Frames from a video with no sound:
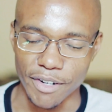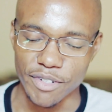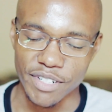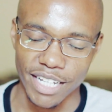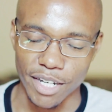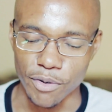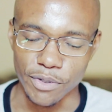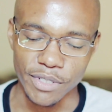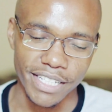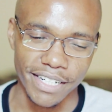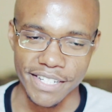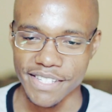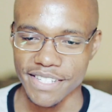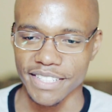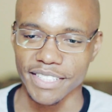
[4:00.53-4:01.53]
found a good
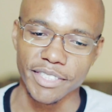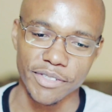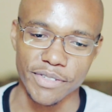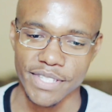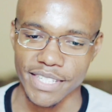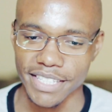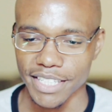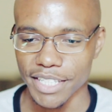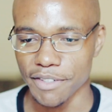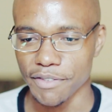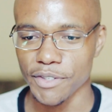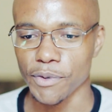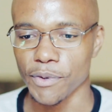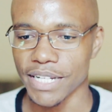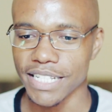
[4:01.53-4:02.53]
reason. You see,
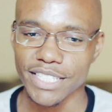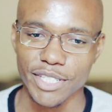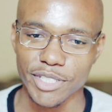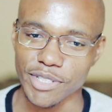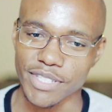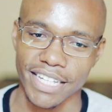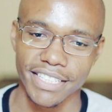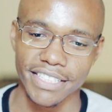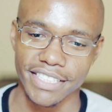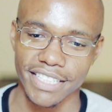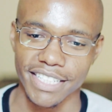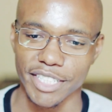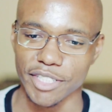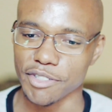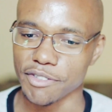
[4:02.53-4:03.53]
if you went to
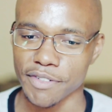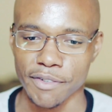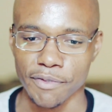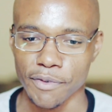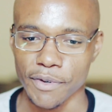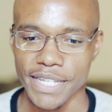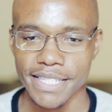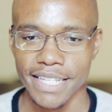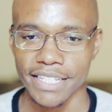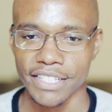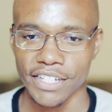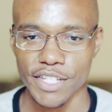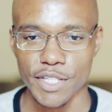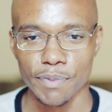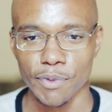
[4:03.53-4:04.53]
Salesian, you have wasted
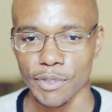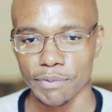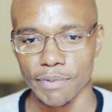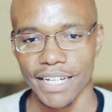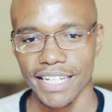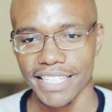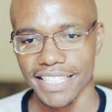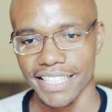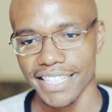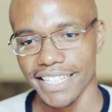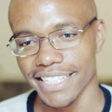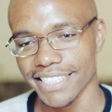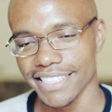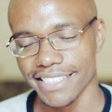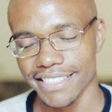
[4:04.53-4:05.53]
transport money
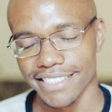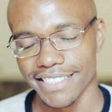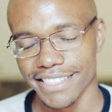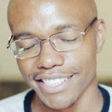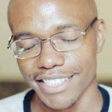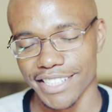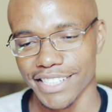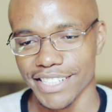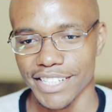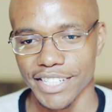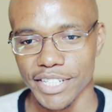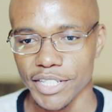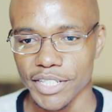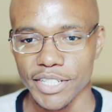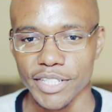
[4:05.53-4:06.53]
and
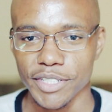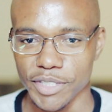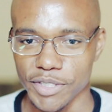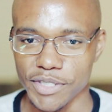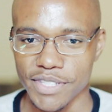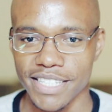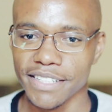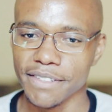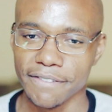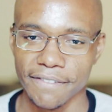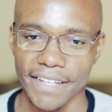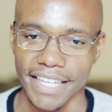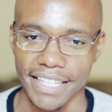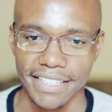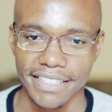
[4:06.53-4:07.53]
still
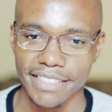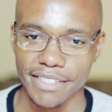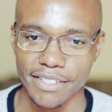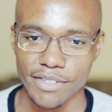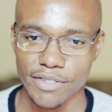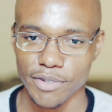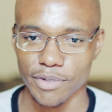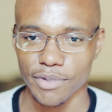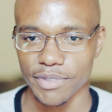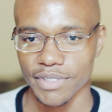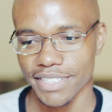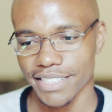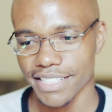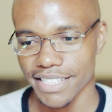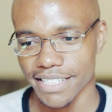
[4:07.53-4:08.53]
failed. So
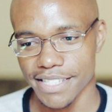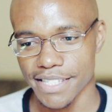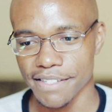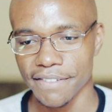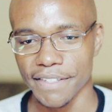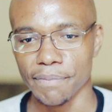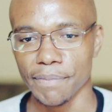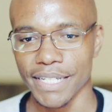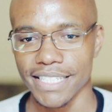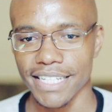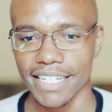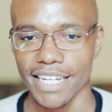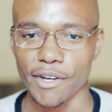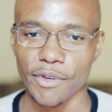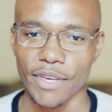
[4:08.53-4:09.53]
it's even
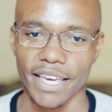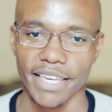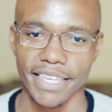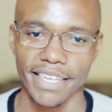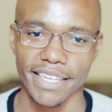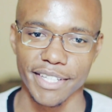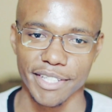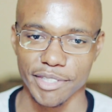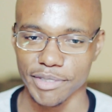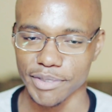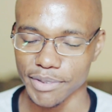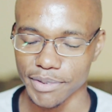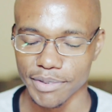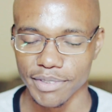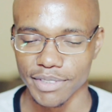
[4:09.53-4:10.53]
better now you are here.
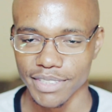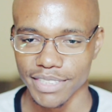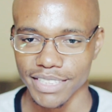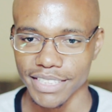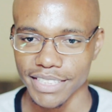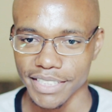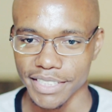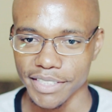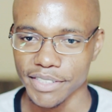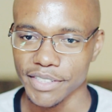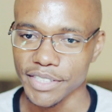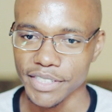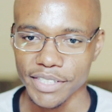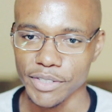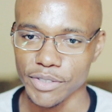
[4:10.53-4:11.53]

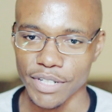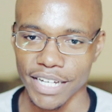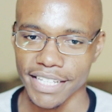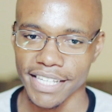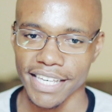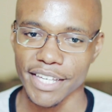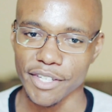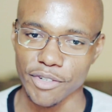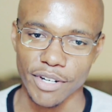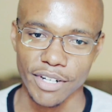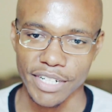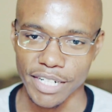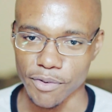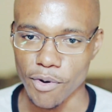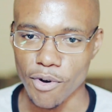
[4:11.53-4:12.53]
You are here, you
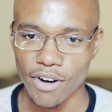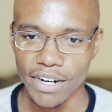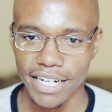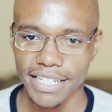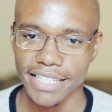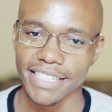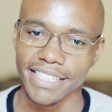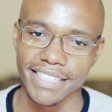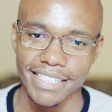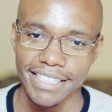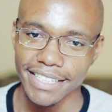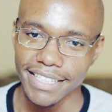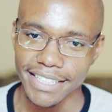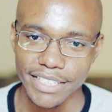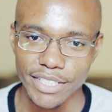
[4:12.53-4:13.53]
can walk
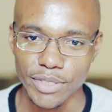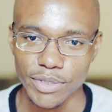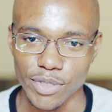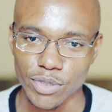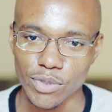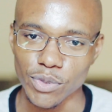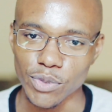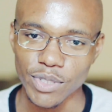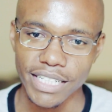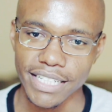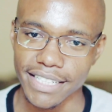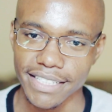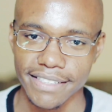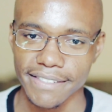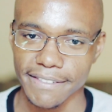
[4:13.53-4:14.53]
to school,
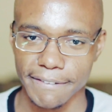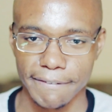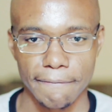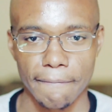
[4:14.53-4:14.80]
and